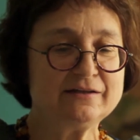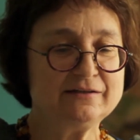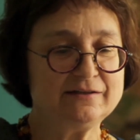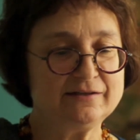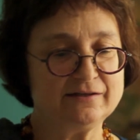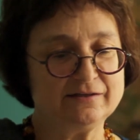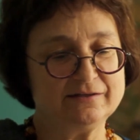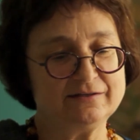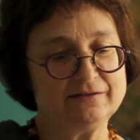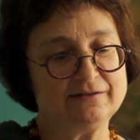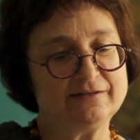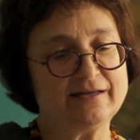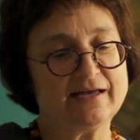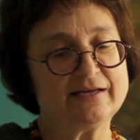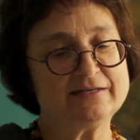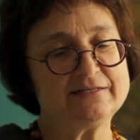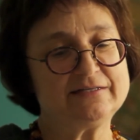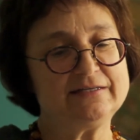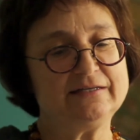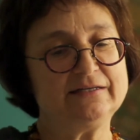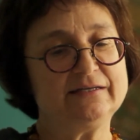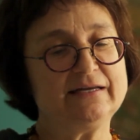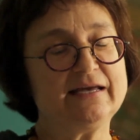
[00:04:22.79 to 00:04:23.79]
that
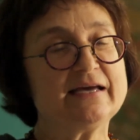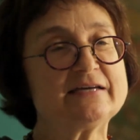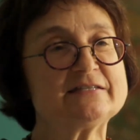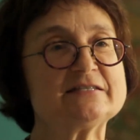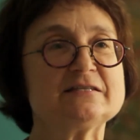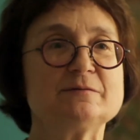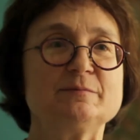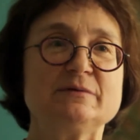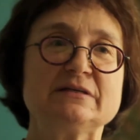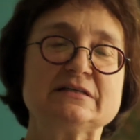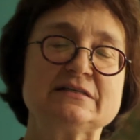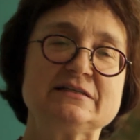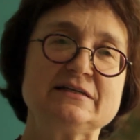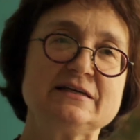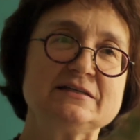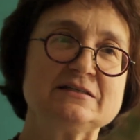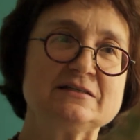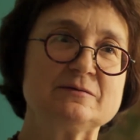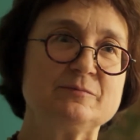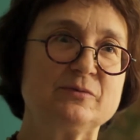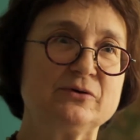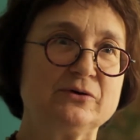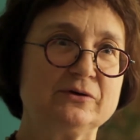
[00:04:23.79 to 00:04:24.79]
DNA has to be
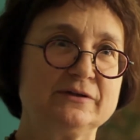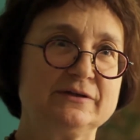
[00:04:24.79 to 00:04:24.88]
accessible,